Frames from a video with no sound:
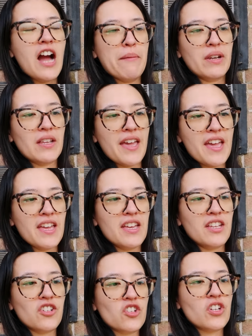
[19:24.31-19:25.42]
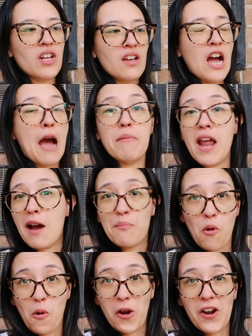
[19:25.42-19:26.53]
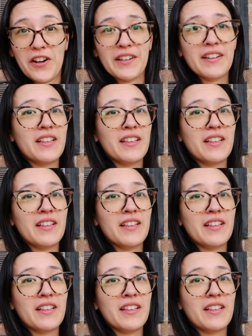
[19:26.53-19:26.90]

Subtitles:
I'm engaged, I'm not bored,